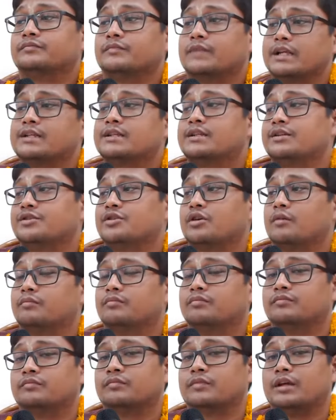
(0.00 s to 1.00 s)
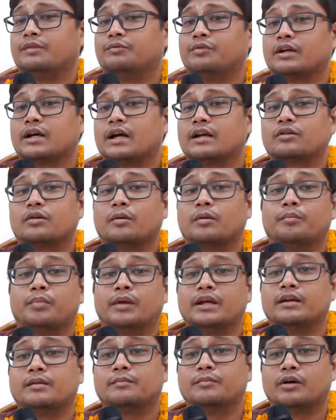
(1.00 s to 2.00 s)
That's the job. We can't
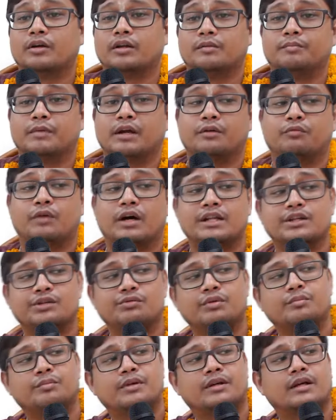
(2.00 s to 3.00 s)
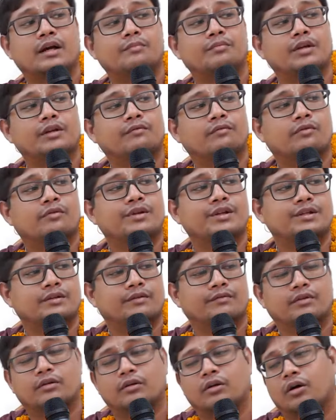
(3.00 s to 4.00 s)
complain about it. But once we become devotees
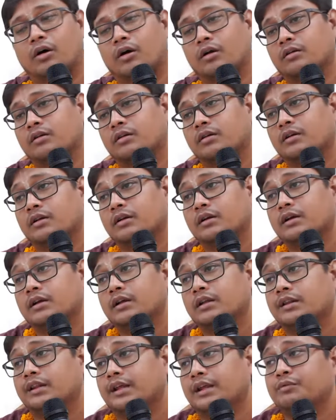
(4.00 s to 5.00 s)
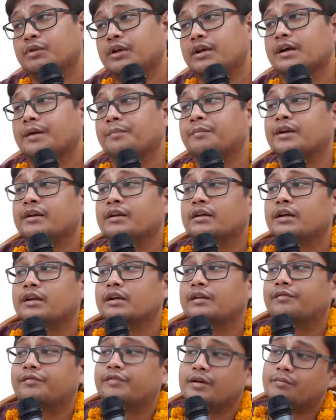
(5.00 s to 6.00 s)
of the Lord, then we come under a
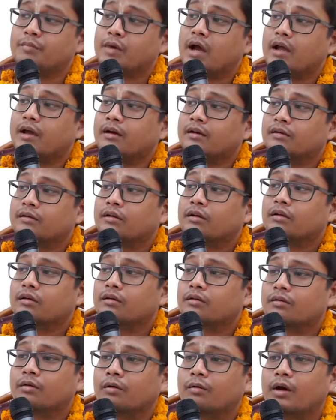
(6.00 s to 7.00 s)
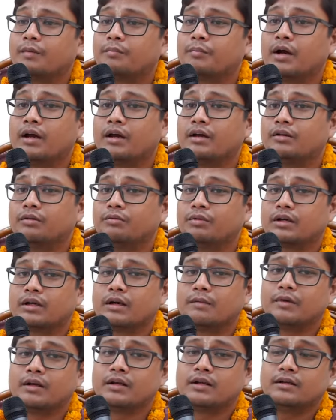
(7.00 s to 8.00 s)
different Maya. What Maya do we
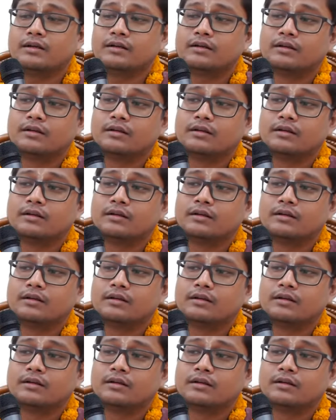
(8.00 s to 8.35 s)
come under?